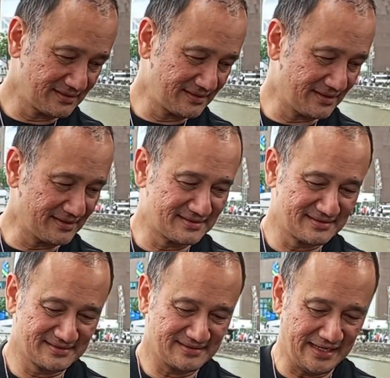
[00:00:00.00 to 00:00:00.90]
Yes.
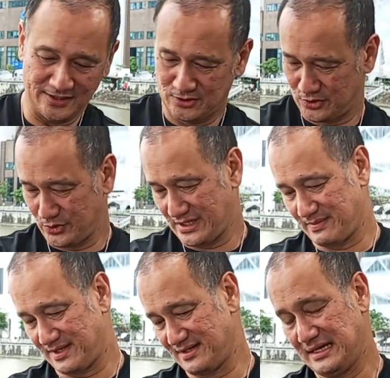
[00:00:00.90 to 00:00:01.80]
I had to do that,
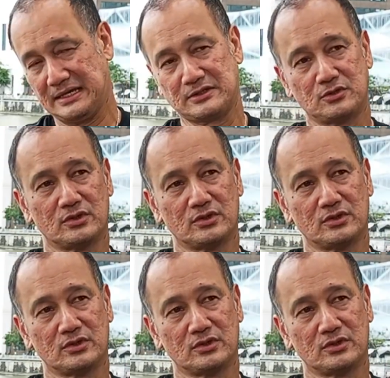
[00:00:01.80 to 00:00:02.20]
man. I had to do